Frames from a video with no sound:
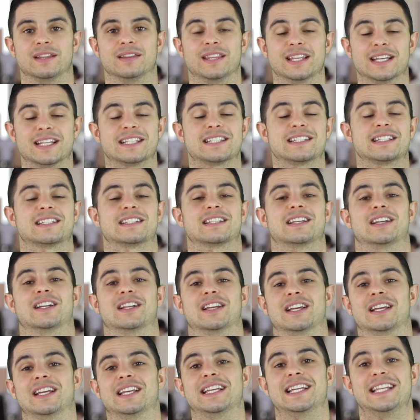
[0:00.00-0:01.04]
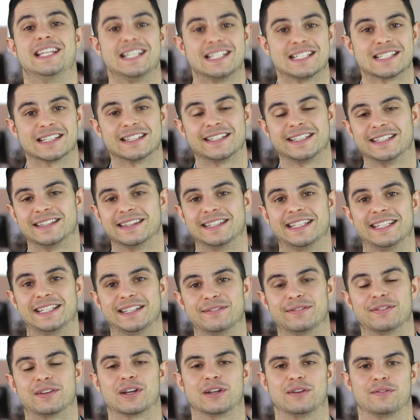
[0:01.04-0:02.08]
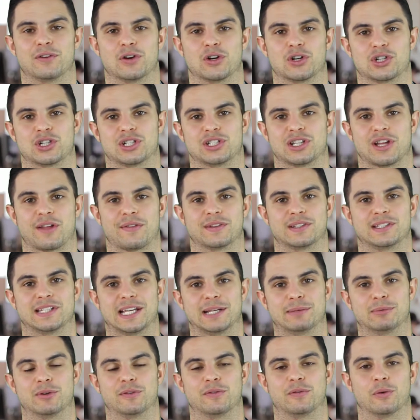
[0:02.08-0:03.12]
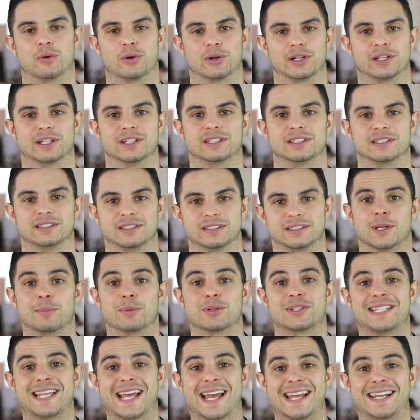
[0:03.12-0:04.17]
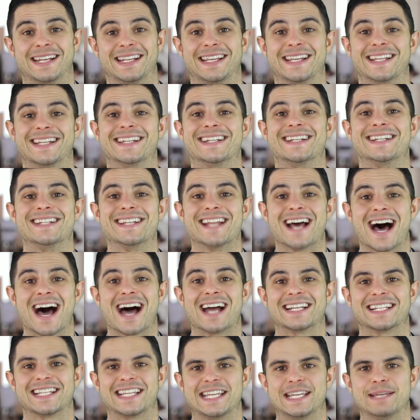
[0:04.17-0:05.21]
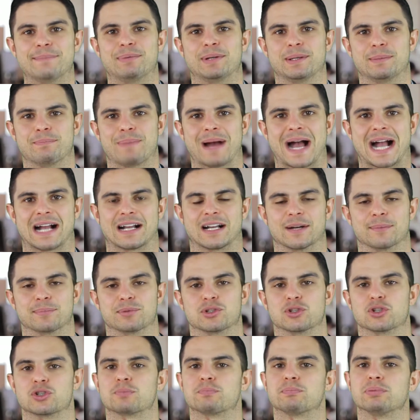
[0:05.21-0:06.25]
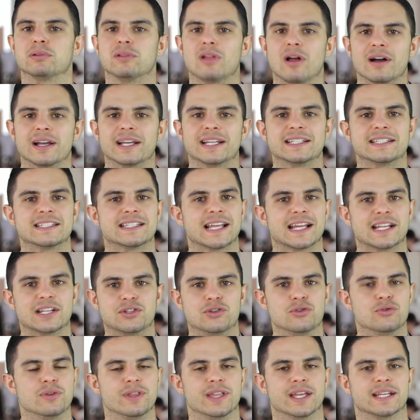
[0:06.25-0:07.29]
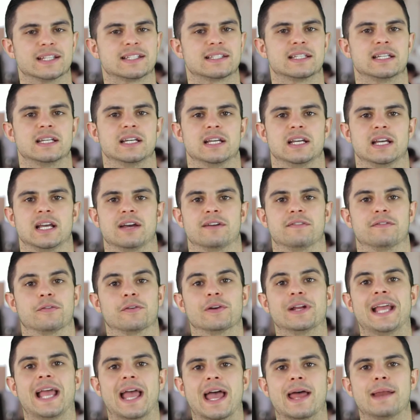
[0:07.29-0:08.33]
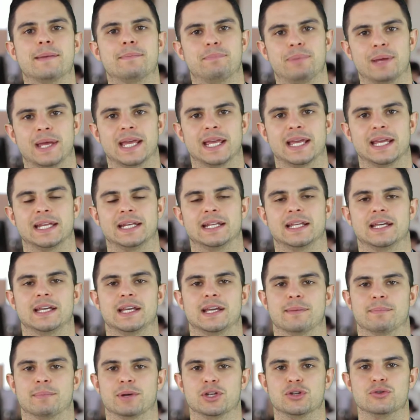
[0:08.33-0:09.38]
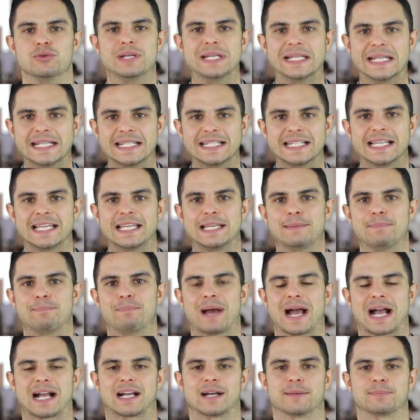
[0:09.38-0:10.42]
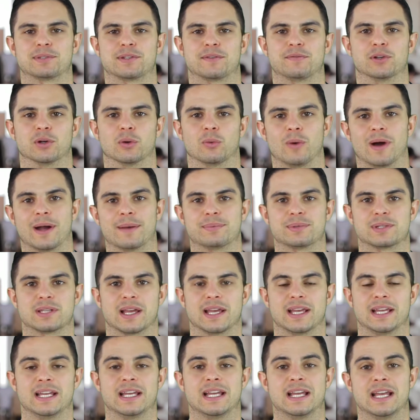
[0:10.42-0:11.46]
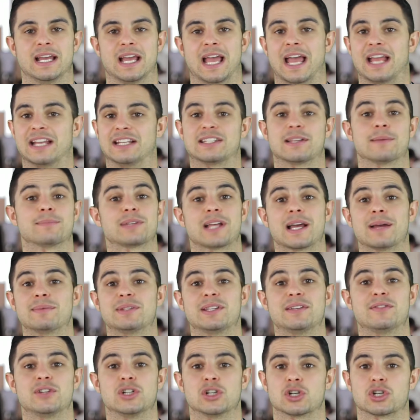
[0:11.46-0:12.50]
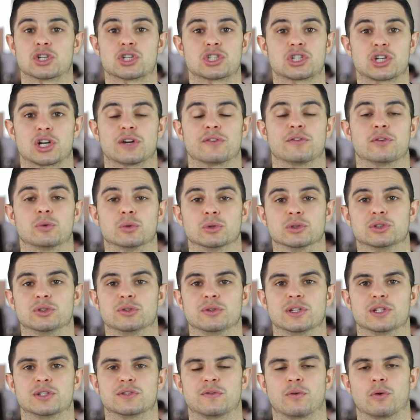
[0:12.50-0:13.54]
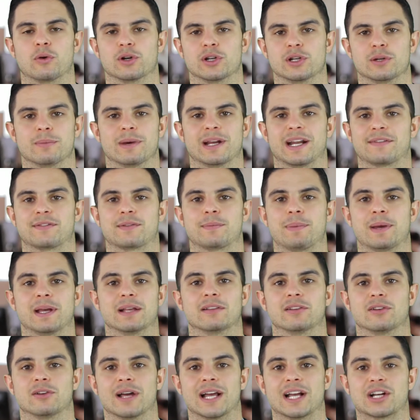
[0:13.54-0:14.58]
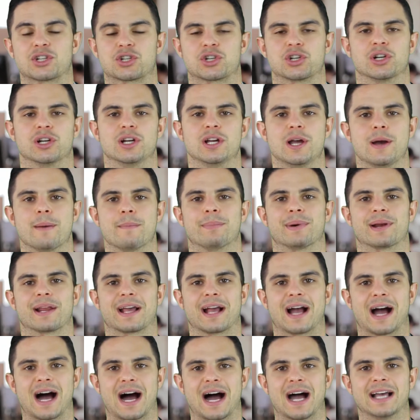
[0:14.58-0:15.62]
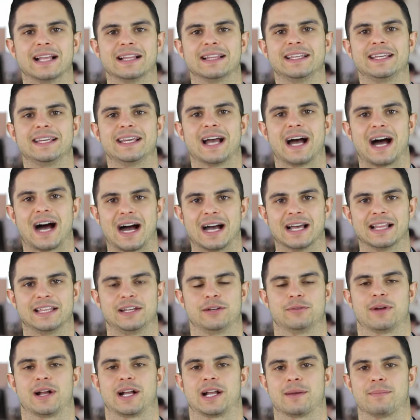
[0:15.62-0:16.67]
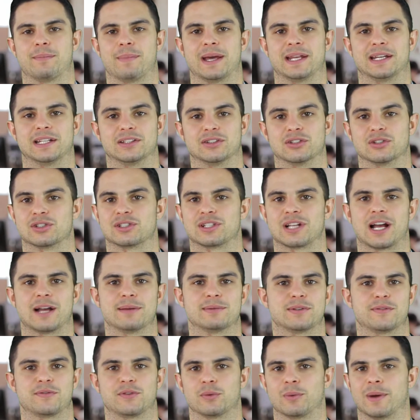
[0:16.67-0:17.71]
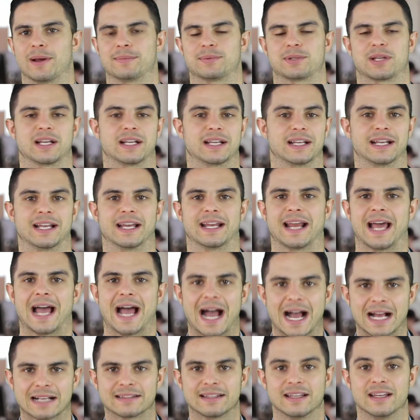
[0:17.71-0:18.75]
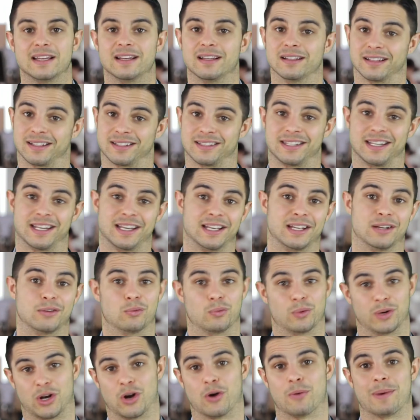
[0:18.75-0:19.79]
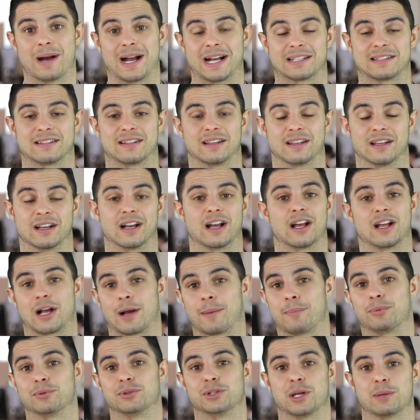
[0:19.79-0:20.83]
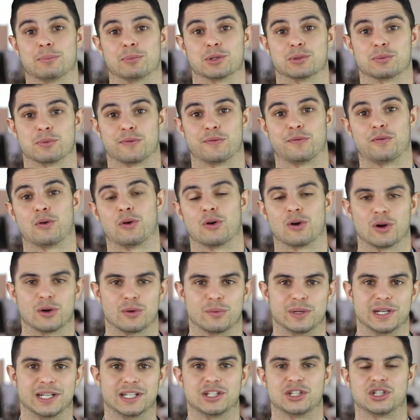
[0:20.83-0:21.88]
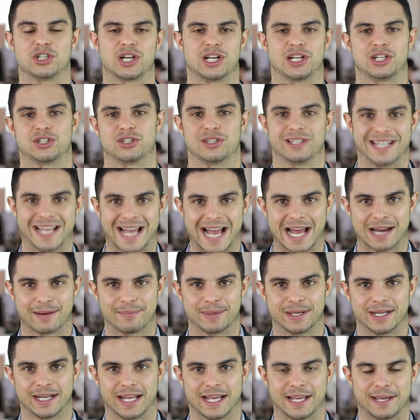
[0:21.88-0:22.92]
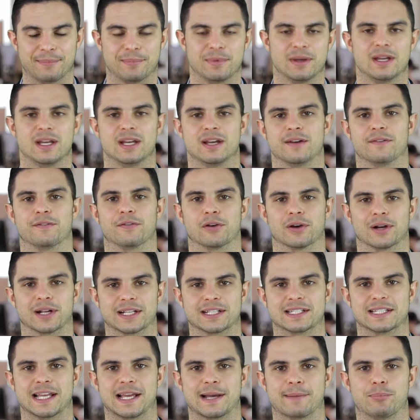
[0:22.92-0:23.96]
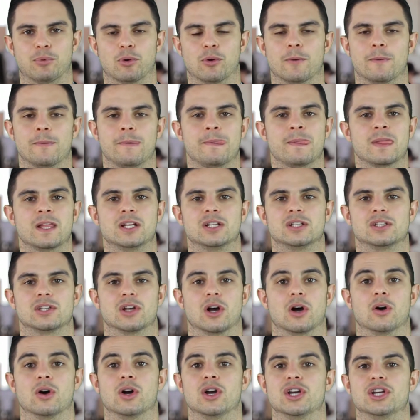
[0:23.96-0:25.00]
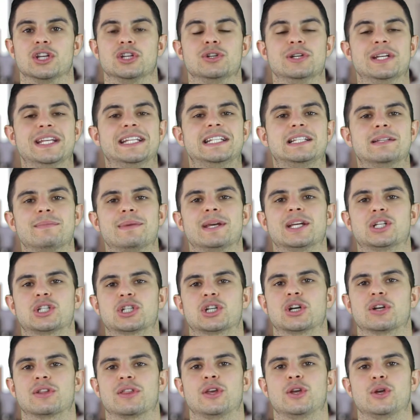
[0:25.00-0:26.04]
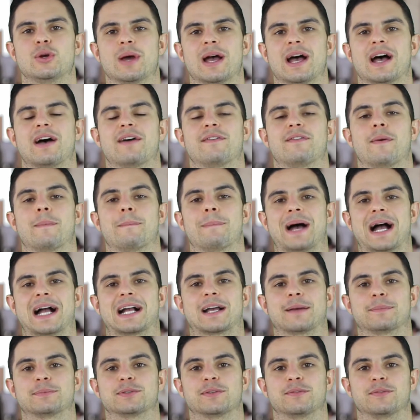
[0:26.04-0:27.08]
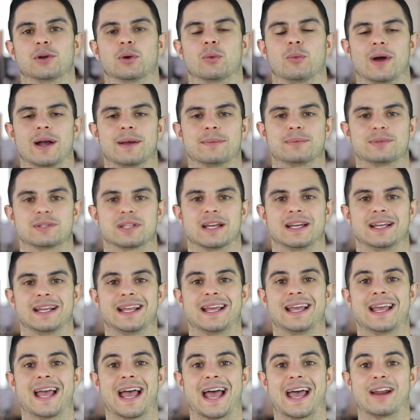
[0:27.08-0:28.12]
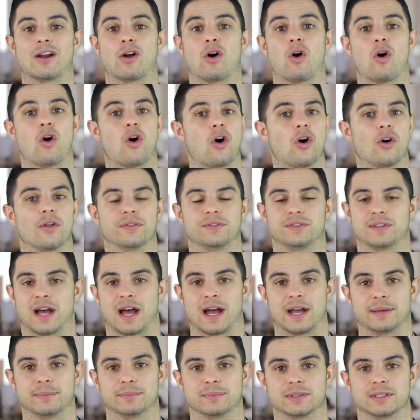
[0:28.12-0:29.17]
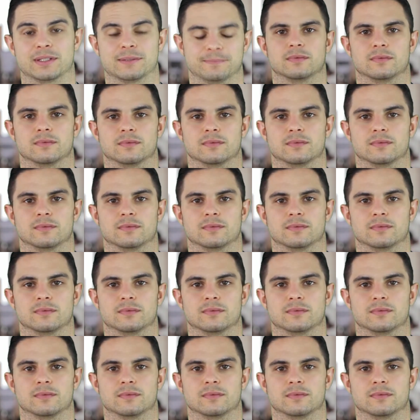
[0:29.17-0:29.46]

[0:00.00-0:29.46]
This is going to easily leave conversions on the table for you. Number 10, not keeping backups. There's plugins that do this, free and paid, but you need to keep backups of your website, and sometimes even your server will do this for you. You might have to pay a little extra, but I highly recommend it. There's times if your website could get hacked. Let's say we go back to a couple numbers before and we didn't change the admin name, for example. So you need to make sure that you have backups of your website at all times.